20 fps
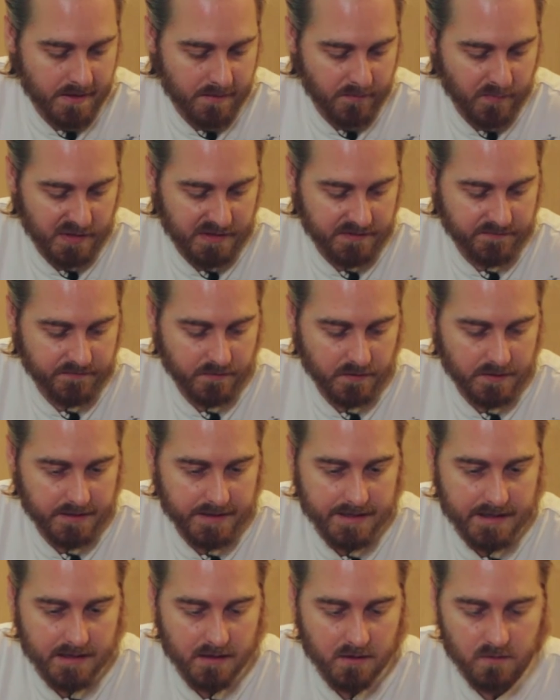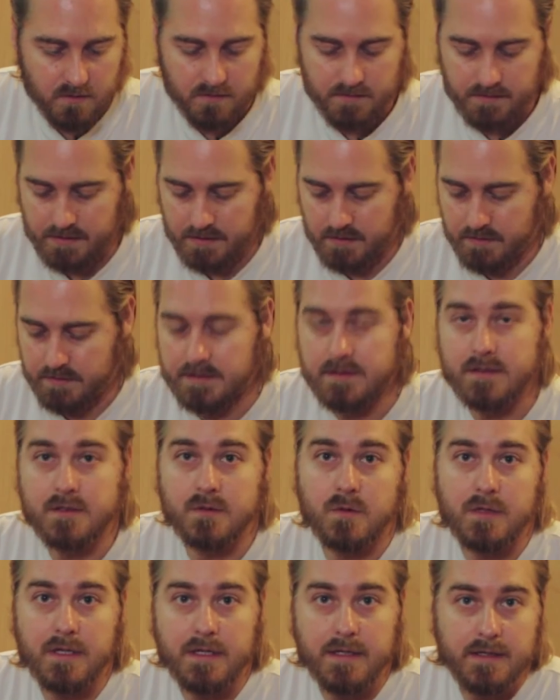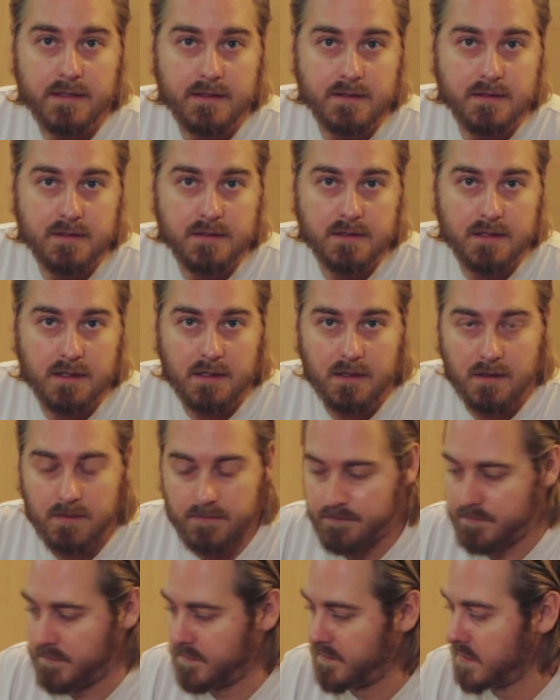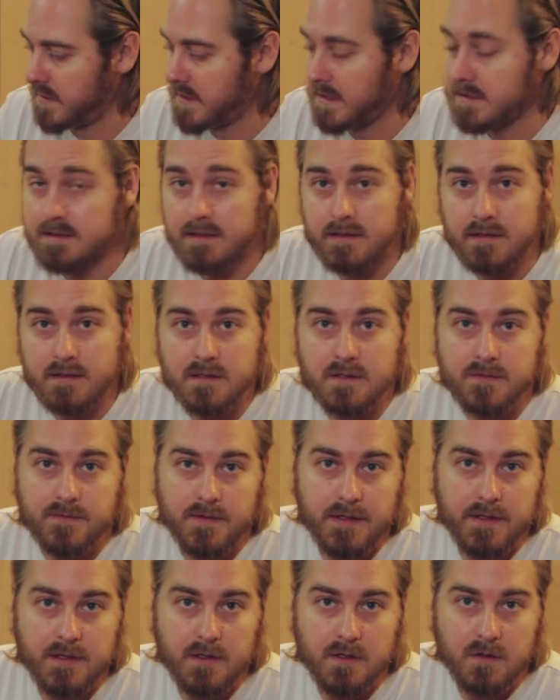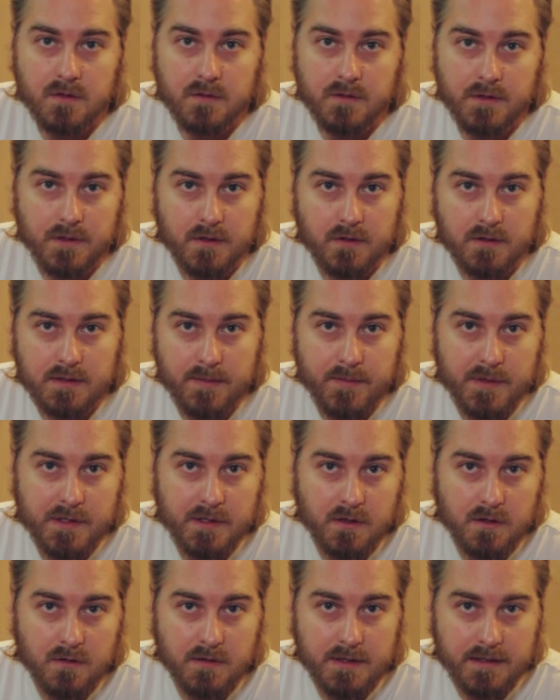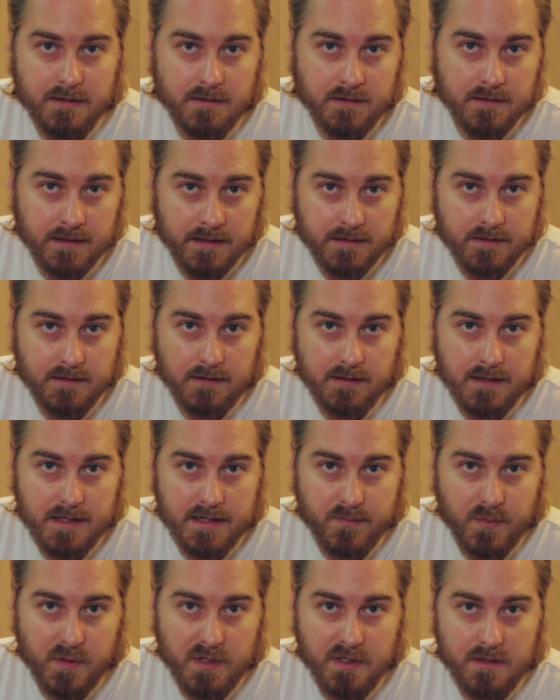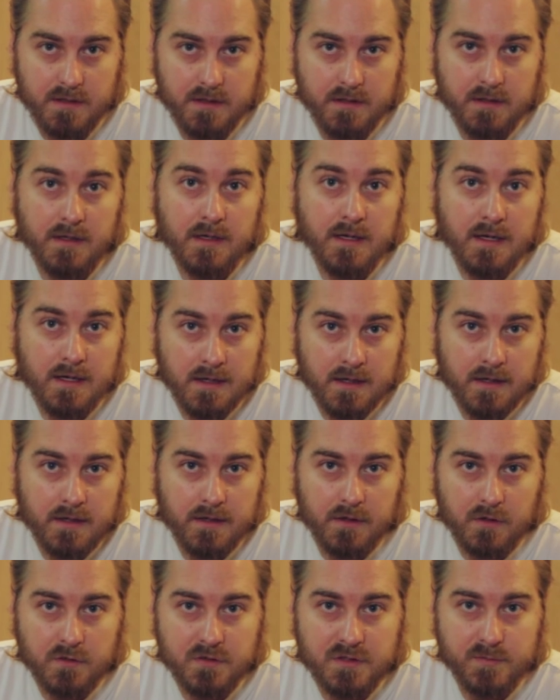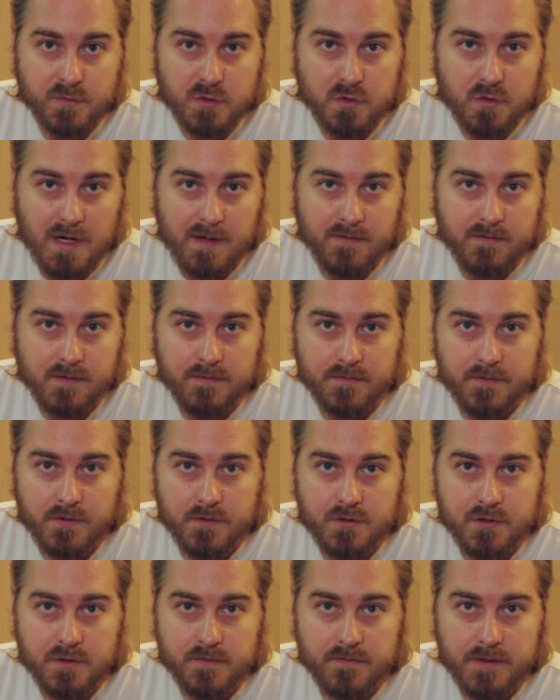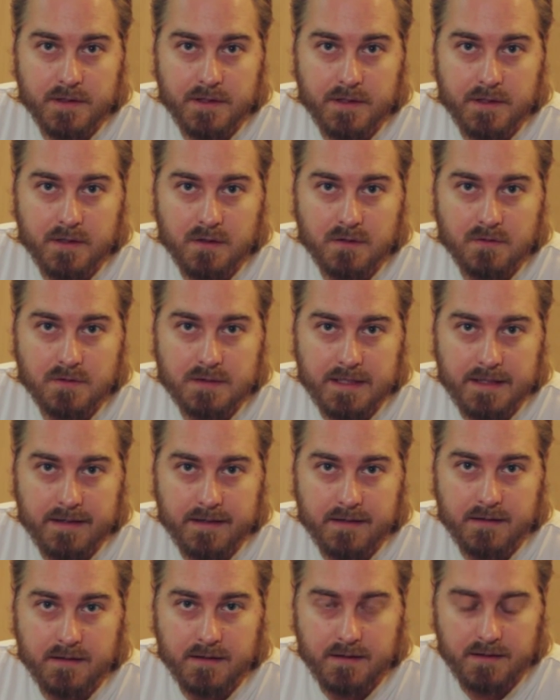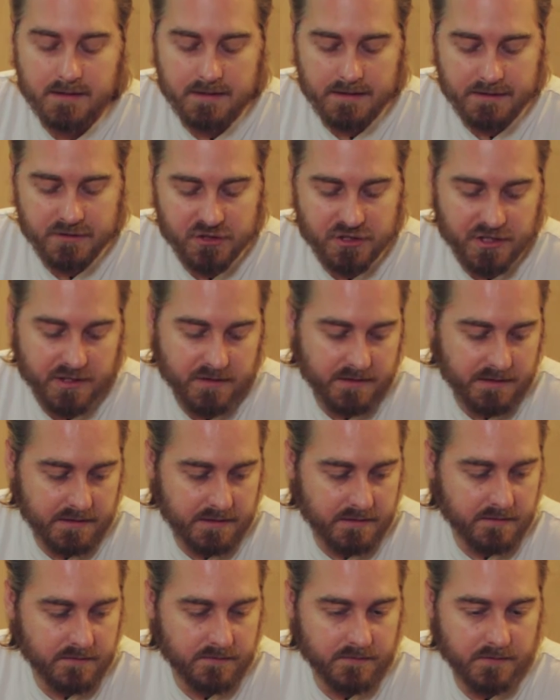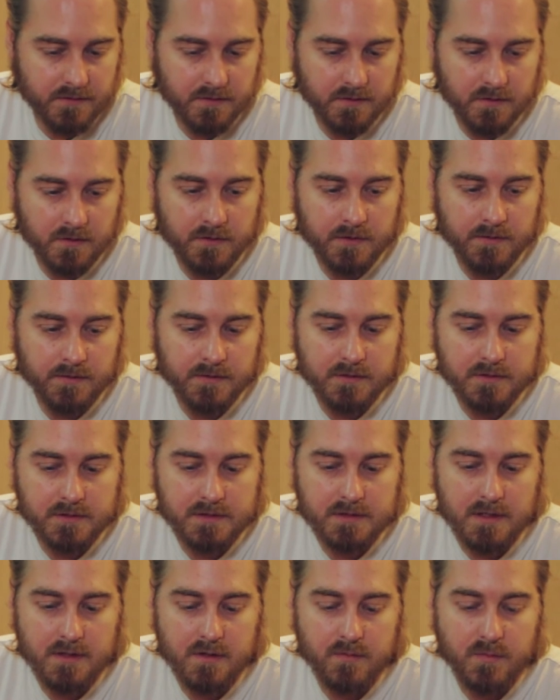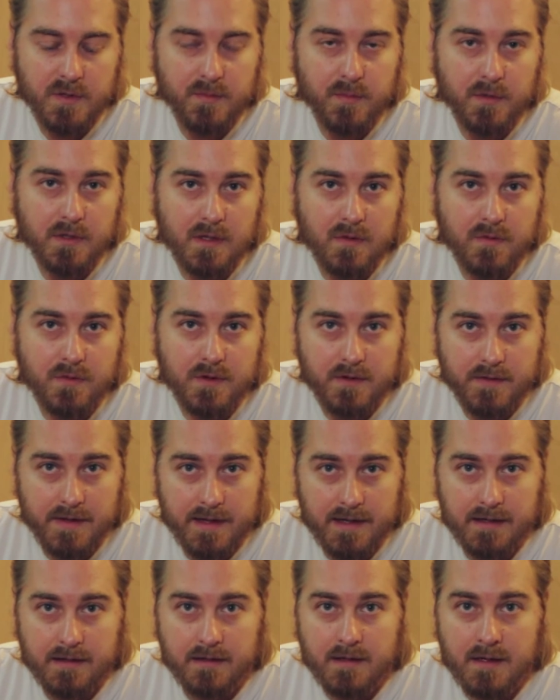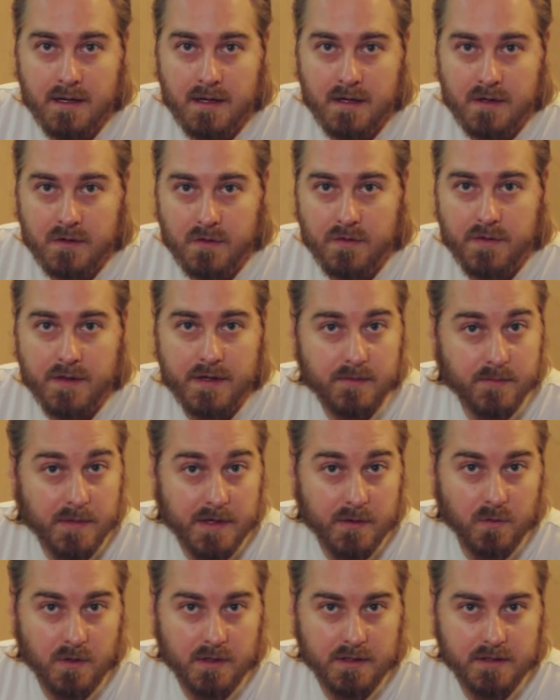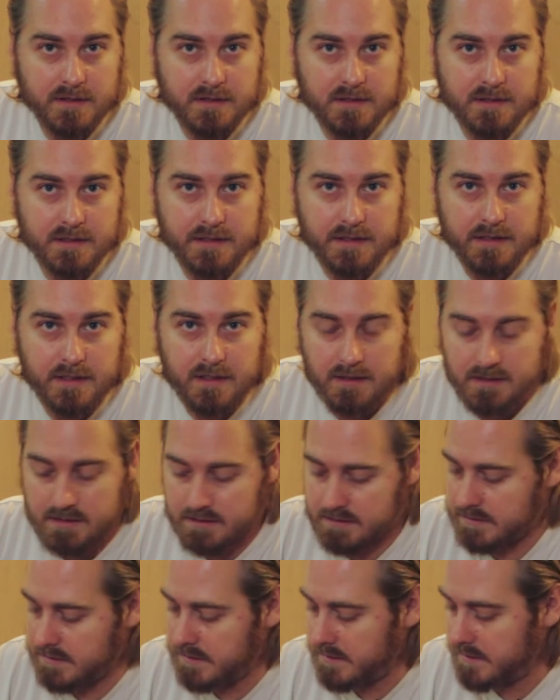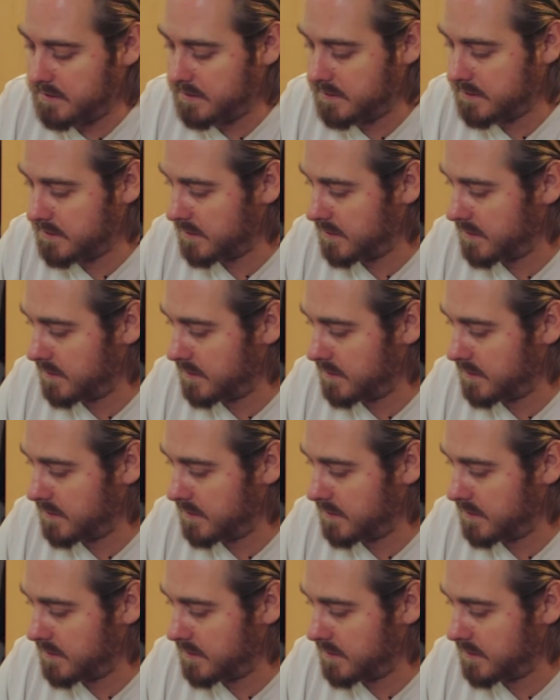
But for now, you know, this is what it is. If you guys like this video, you know, let me know. Hit the like button. You know, subscribe for future videos and share it if you know there's other people out there that you think might want to see these